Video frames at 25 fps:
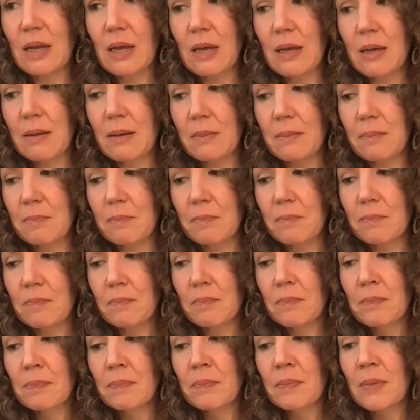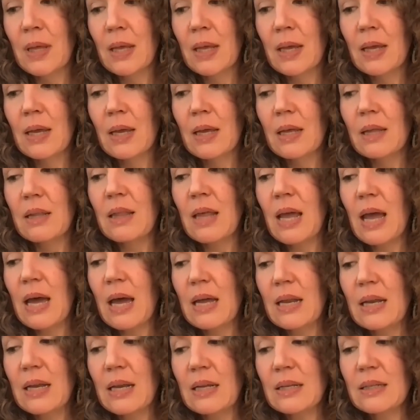
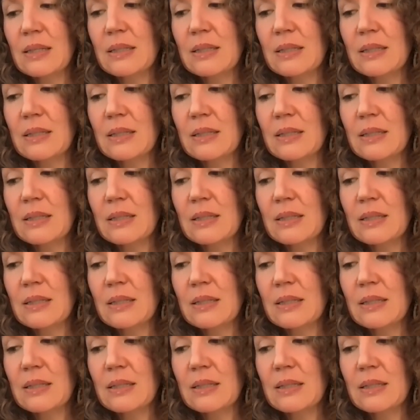that